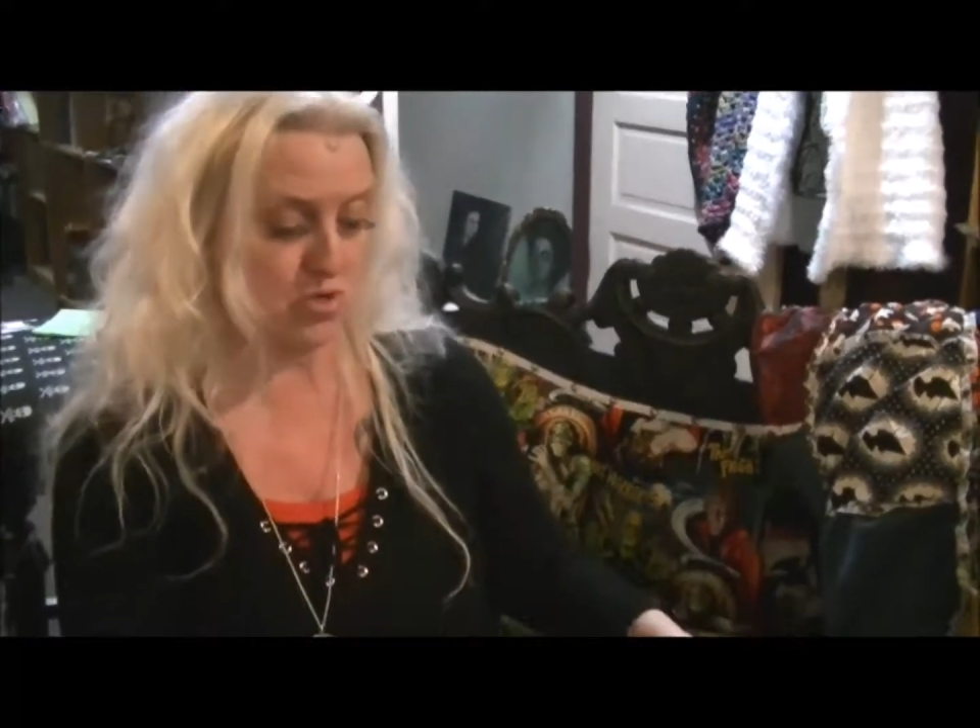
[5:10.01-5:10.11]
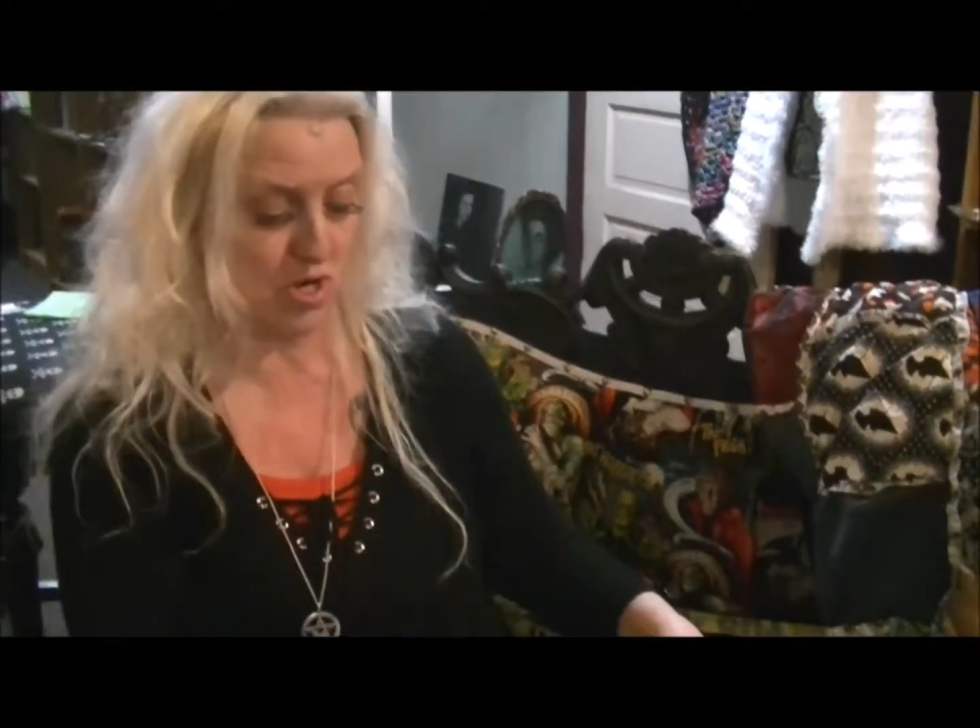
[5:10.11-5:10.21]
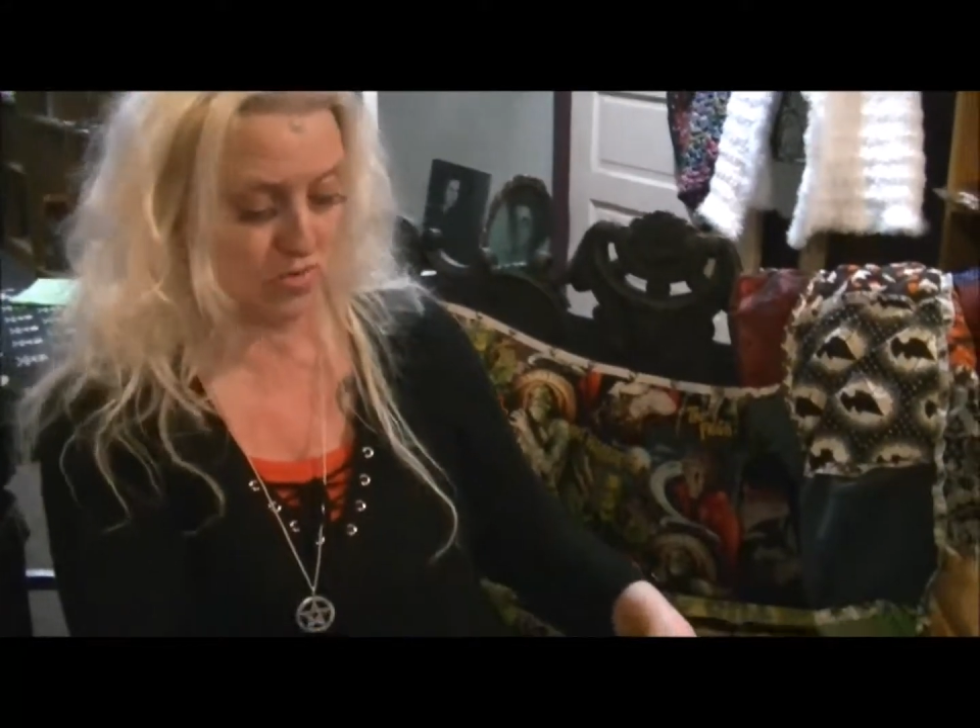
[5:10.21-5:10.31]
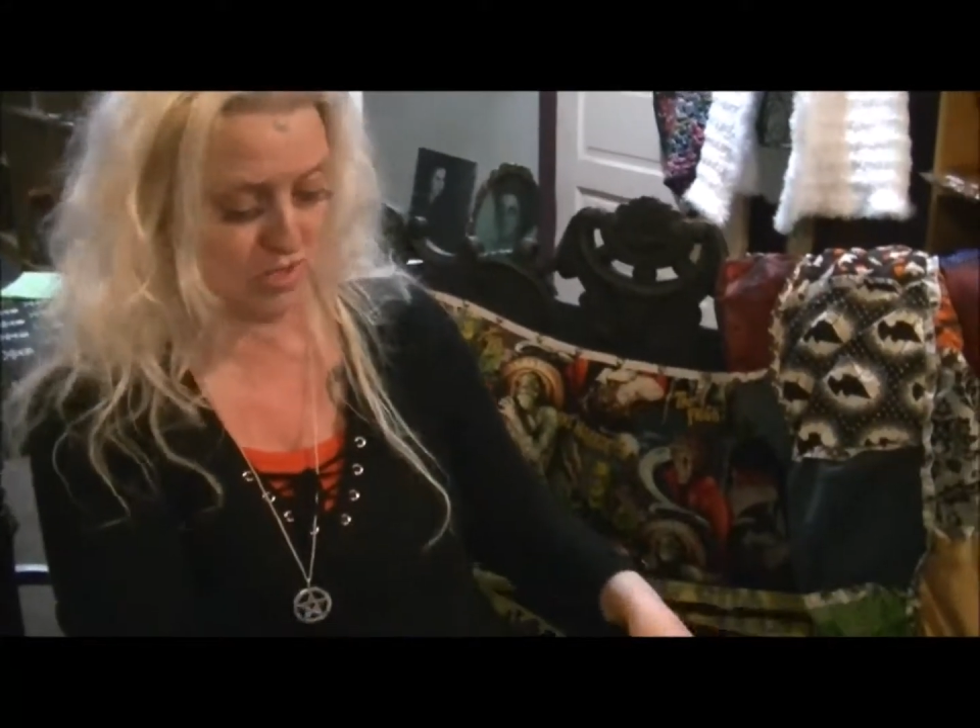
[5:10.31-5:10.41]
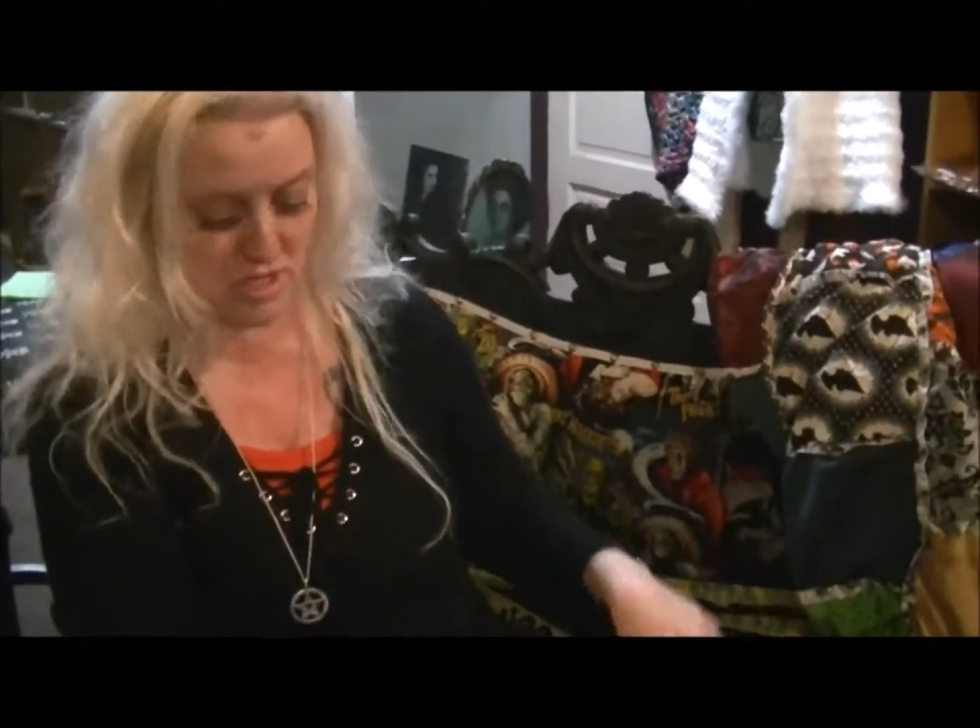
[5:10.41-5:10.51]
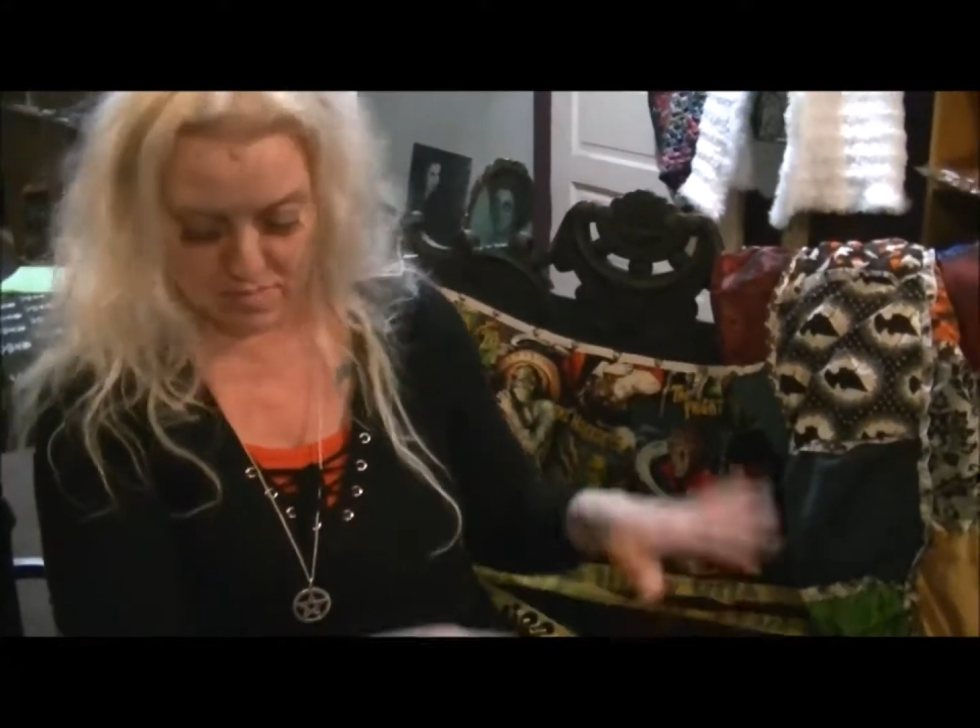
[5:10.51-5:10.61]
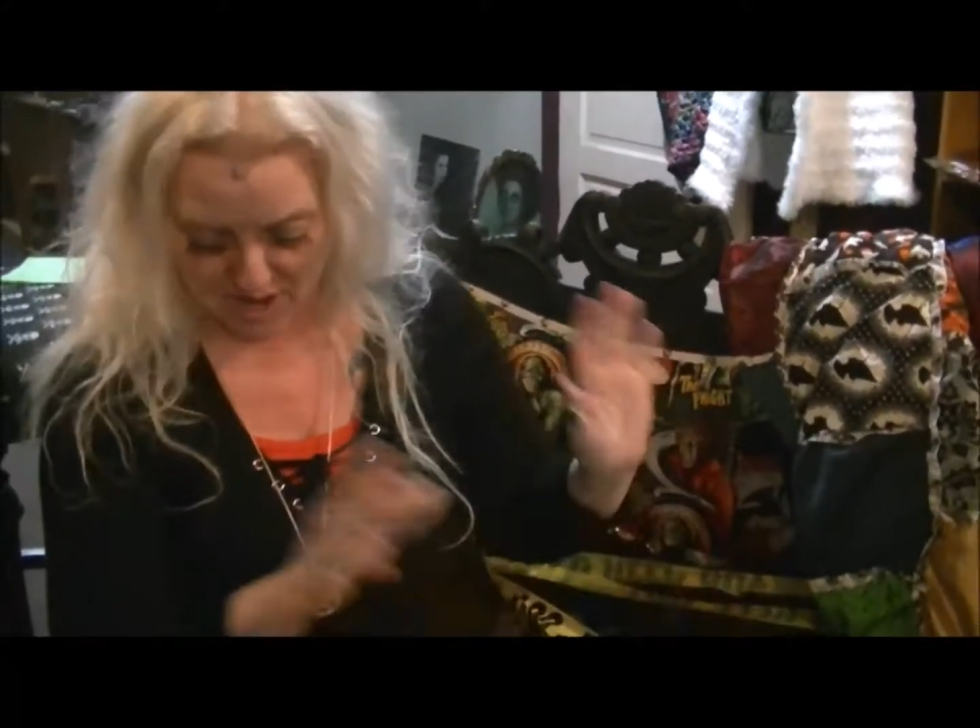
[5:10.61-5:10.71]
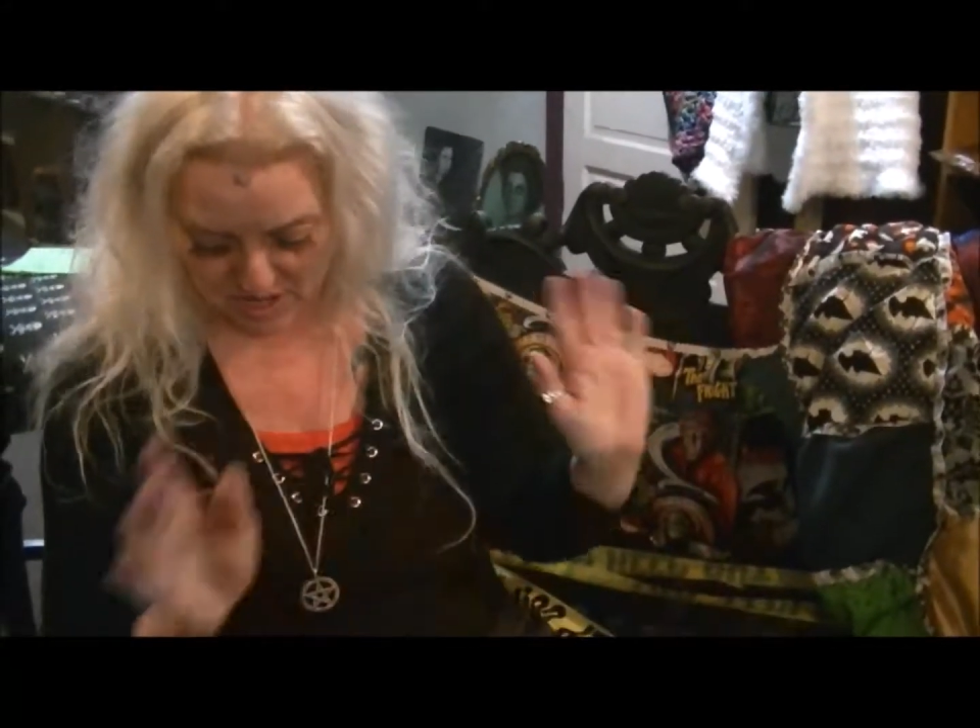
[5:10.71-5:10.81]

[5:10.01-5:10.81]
You don't need to buy a